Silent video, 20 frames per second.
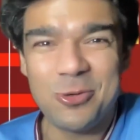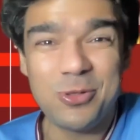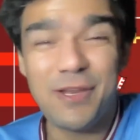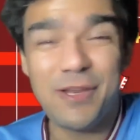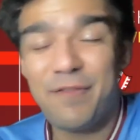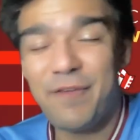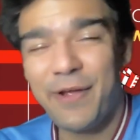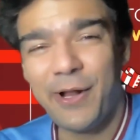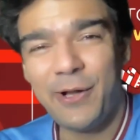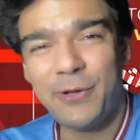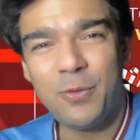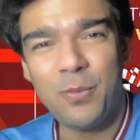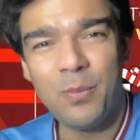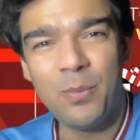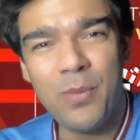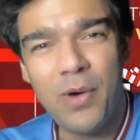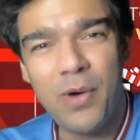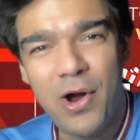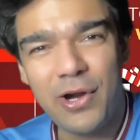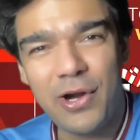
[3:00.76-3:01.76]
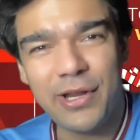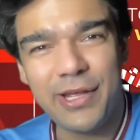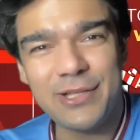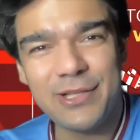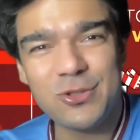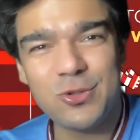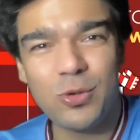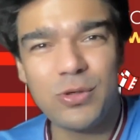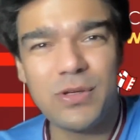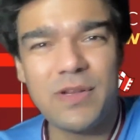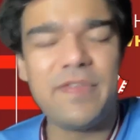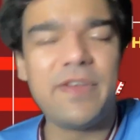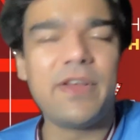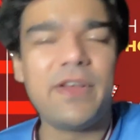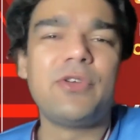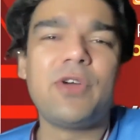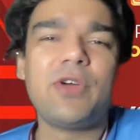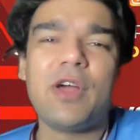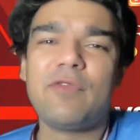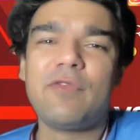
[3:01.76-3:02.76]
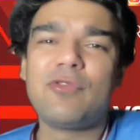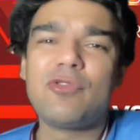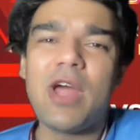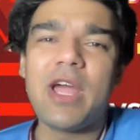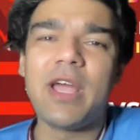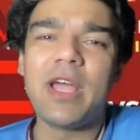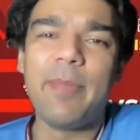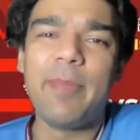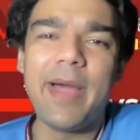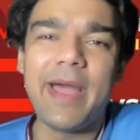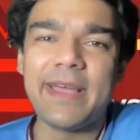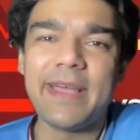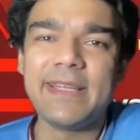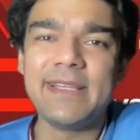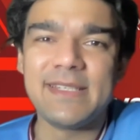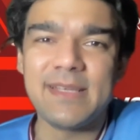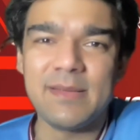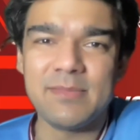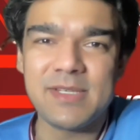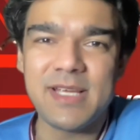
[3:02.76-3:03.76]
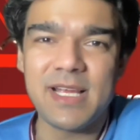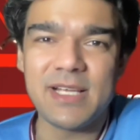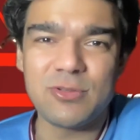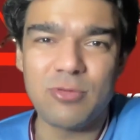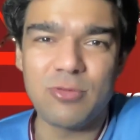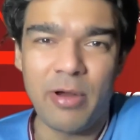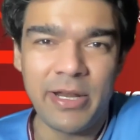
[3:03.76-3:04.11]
difficult to mark and so difficult to kind of track back in some sense,